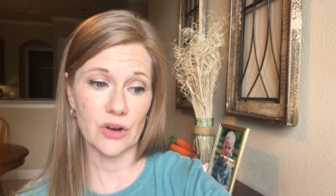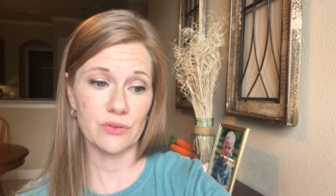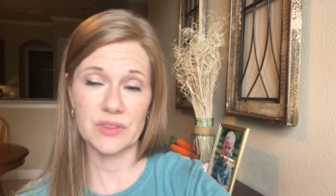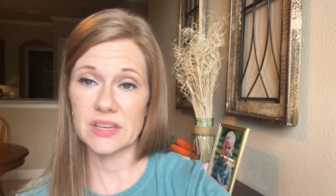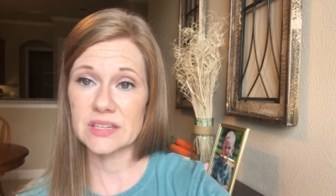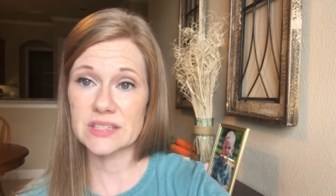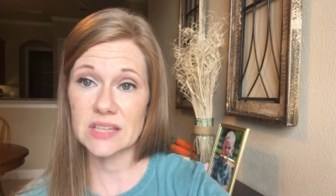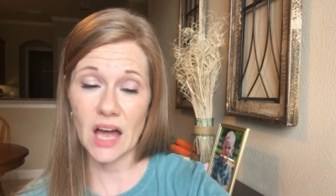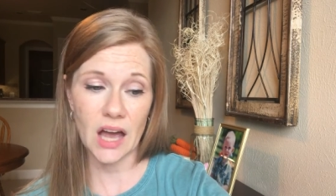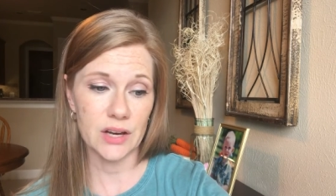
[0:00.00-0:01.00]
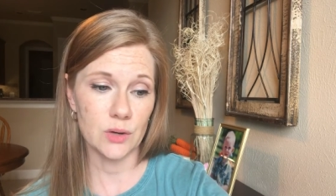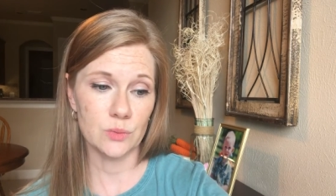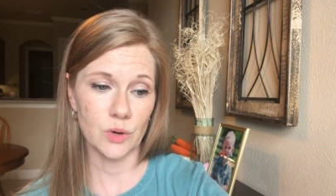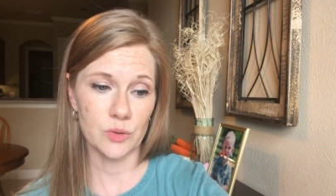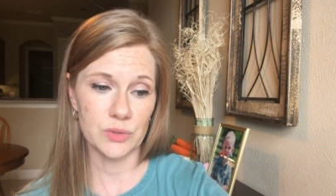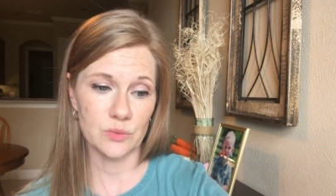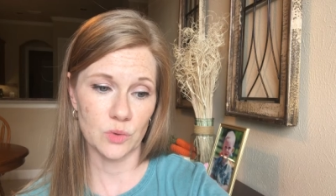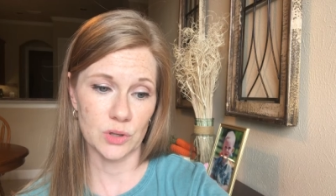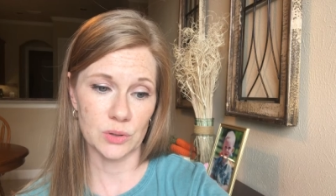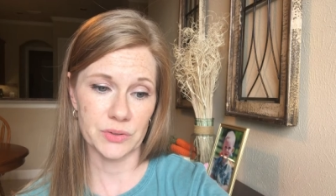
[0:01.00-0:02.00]
over the entire Roman
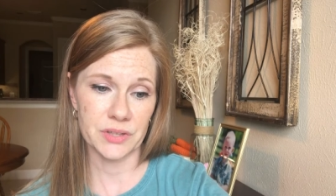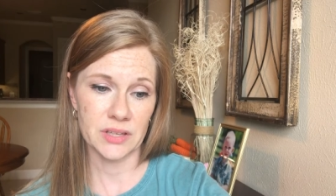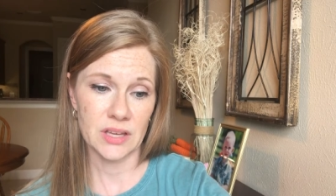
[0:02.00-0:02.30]
world.